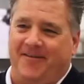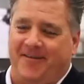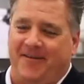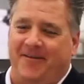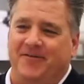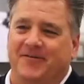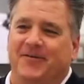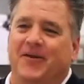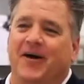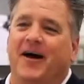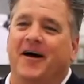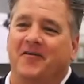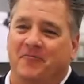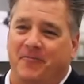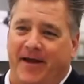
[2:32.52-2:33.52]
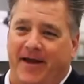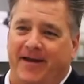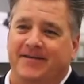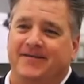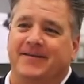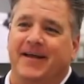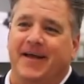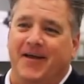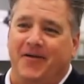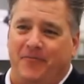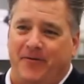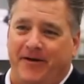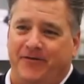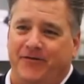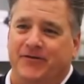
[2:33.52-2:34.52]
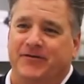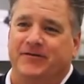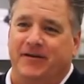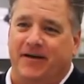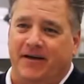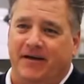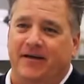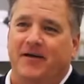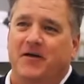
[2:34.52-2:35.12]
There was a lot of painstaking research done.